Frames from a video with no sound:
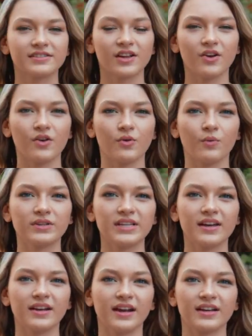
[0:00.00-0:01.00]
So once
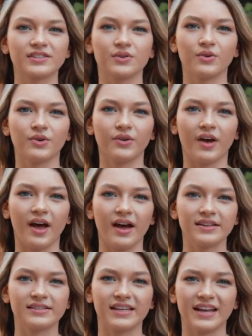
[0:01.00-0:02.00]
I hit high school,
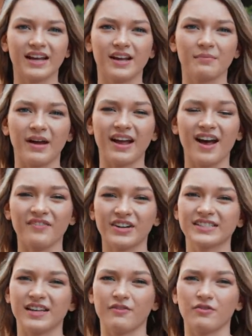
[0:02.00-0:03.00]
I'd say my confidence